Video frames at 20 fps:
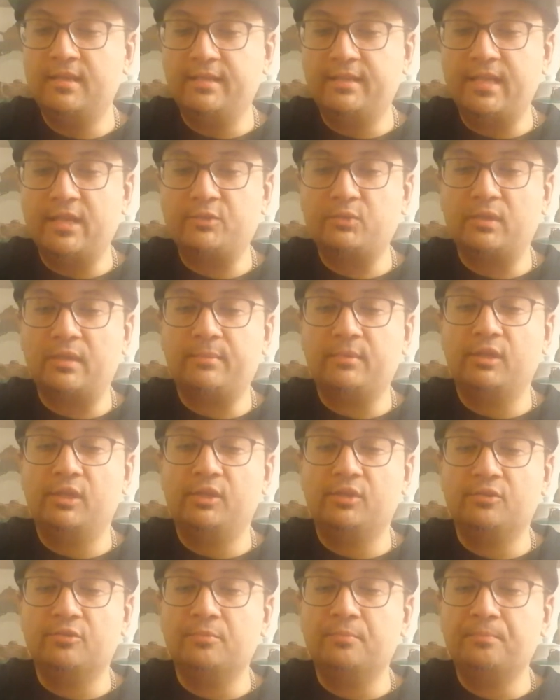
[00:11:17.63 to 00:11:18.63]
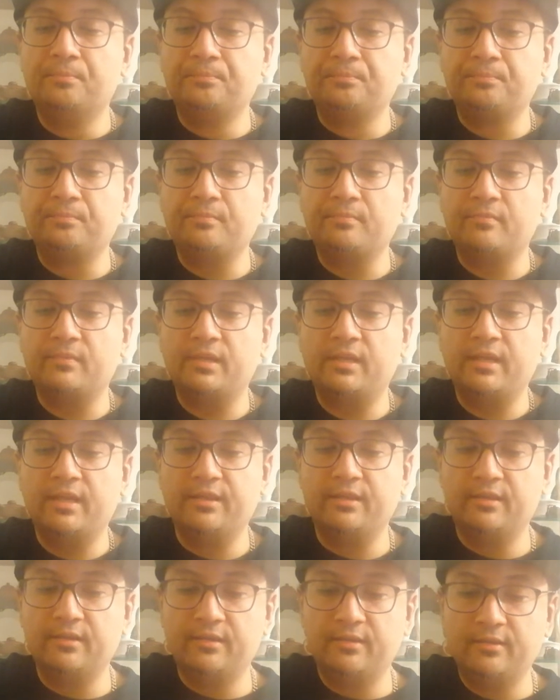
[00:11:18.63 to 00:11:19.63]
that's what I'm going to do
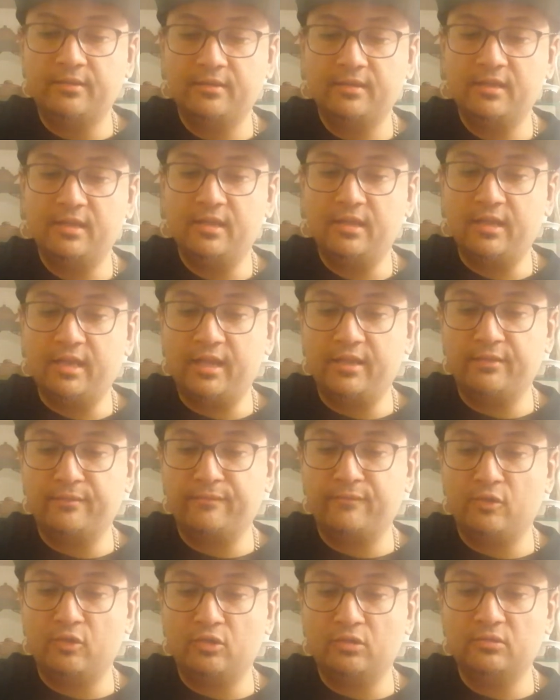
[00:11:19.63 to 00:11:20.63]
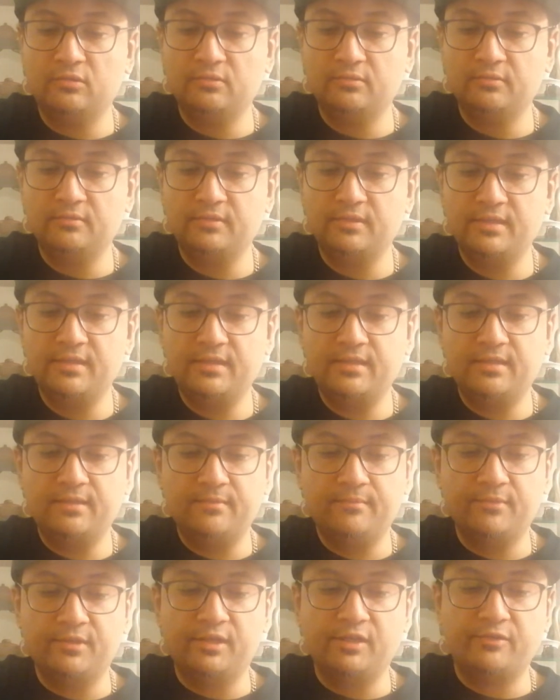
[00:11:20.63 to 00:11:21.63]
in the fall.
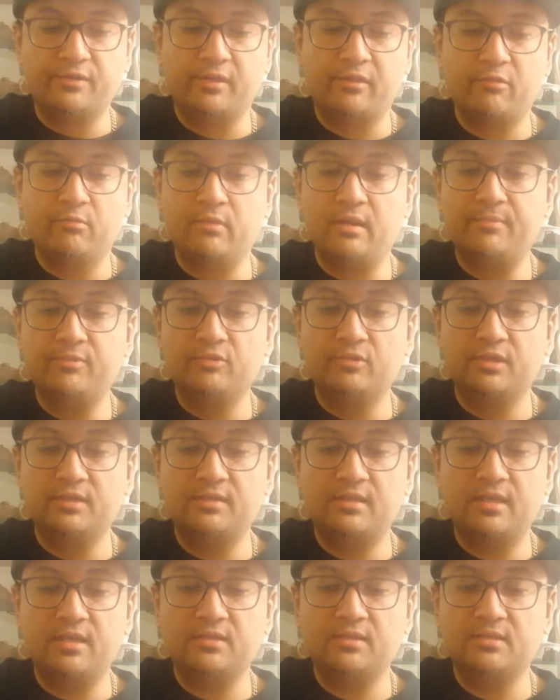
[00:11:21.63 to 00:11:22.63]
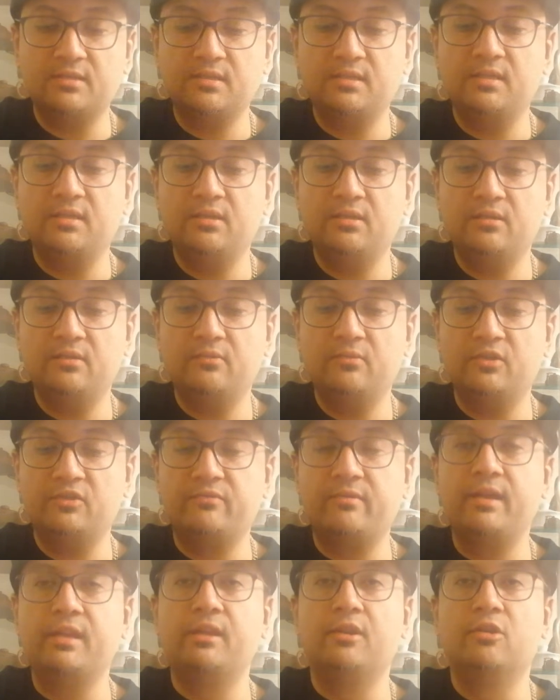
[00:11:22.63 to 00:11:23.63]
I'm going to drink through my pu'er stash and see what's
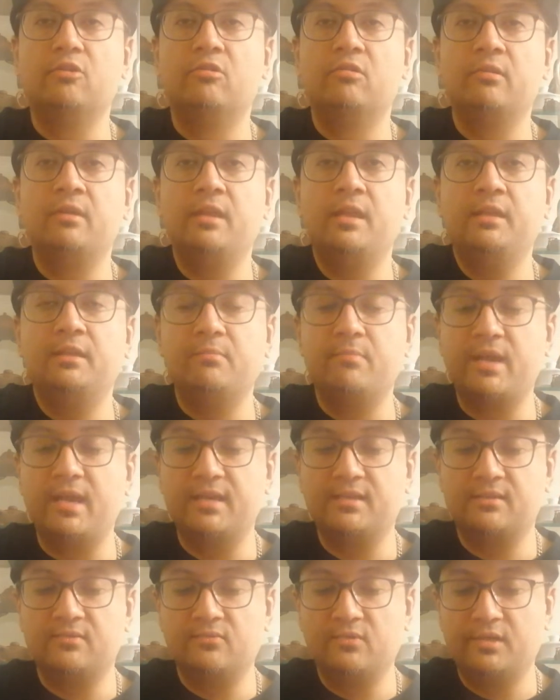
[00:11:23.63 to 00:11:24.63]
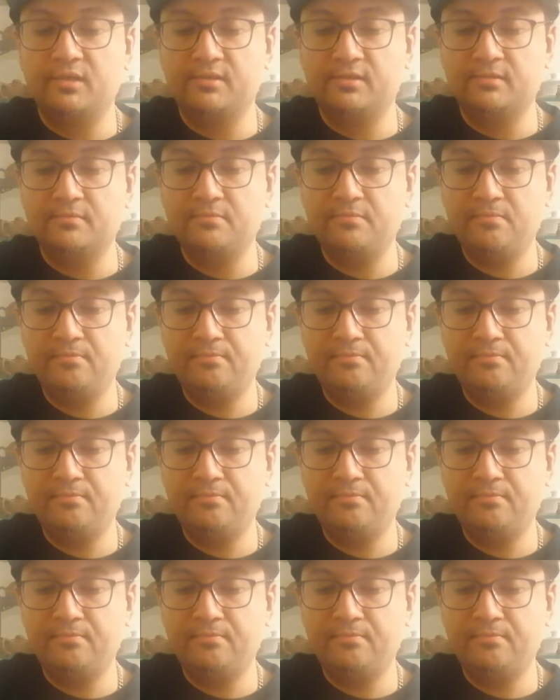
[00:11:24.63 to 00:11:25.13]
ready to go into bags and what isn't.